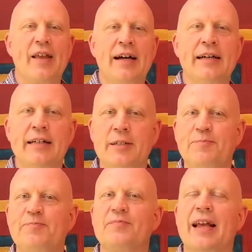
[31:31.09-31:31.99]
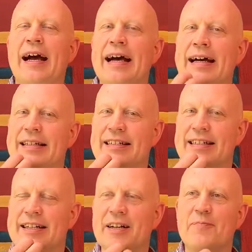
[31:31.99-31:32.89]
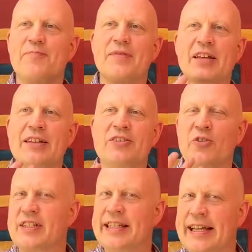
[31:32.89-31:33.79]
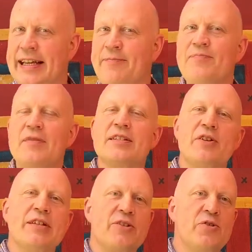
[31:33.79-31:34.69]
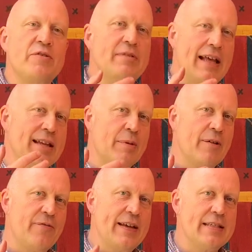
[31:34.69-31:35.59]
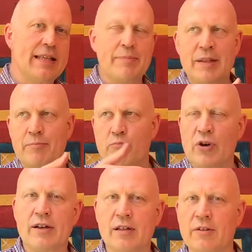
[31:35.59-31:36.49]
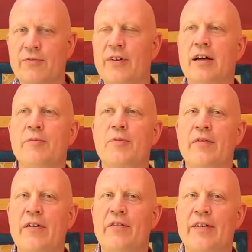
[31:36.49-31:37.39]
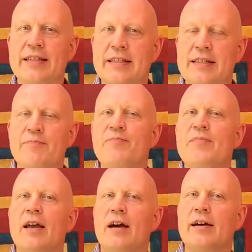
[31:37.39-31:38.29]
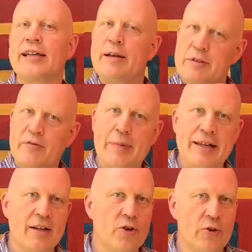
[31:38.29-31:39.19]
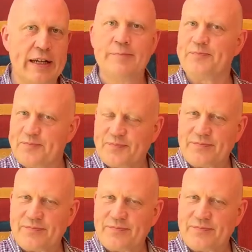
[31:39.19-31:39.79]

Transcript: Um, and um, yeah, it's not sticky, so there's good that little bit of fizz, that little prickle of, uh, of effervescence, uh, keeps it from being cloying.